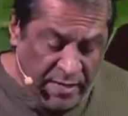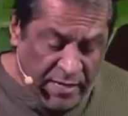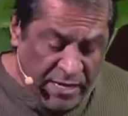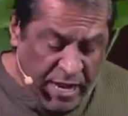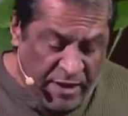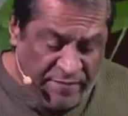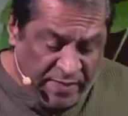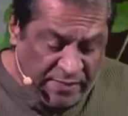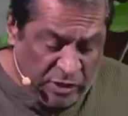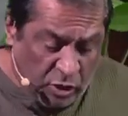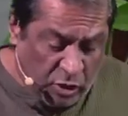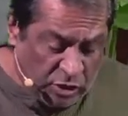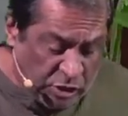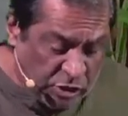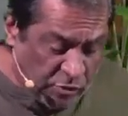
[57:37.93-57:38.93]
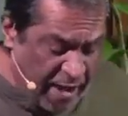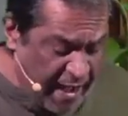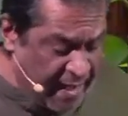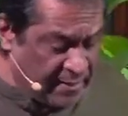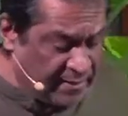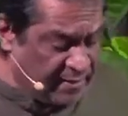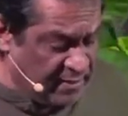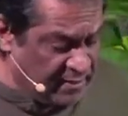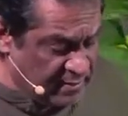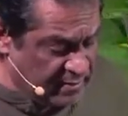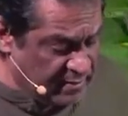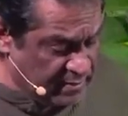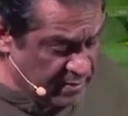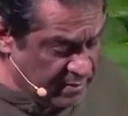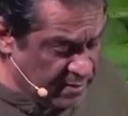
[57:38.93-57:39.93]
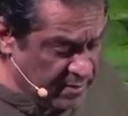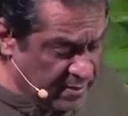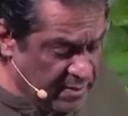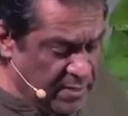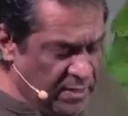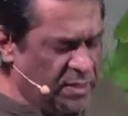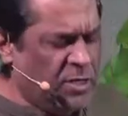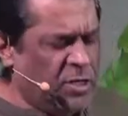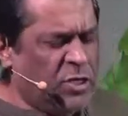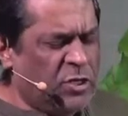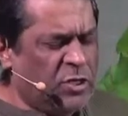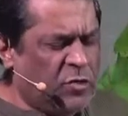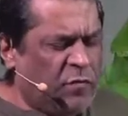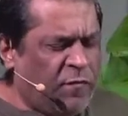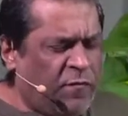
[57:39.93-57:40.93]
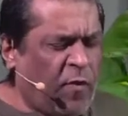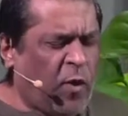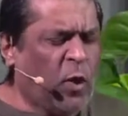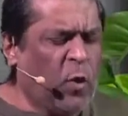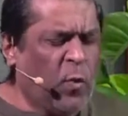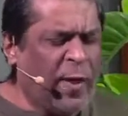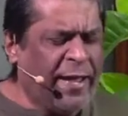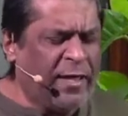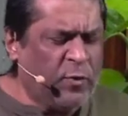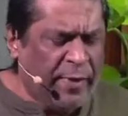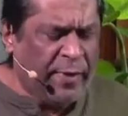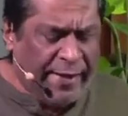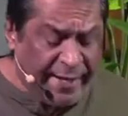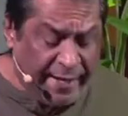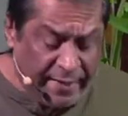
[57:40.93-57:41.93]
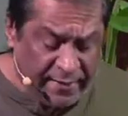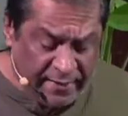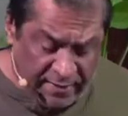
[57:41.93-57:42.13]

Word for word: Give us your strength to follow where you lead.